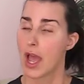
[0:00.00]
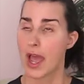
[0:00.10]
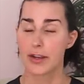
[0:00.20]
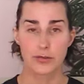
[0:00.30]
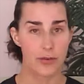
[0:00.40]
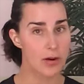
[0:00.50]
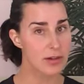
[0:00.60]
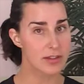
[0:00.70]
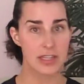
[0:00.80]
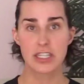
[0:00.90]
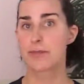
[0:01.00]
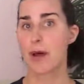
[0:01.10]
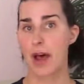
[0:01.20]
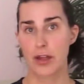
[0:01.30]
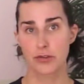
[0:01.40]
And as far as
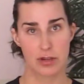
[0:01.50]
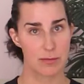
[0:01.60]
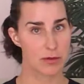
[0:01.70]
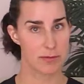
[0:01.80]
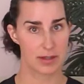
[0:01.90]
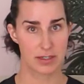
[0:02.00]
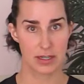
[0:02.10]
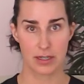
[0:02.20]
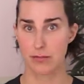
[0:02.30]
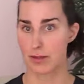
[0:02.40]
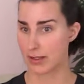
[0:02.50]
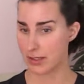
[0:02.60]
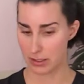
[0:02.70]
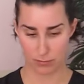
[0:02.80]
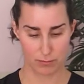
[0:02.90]
in-spa treatments for my skin, that's
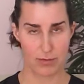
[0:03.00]
it.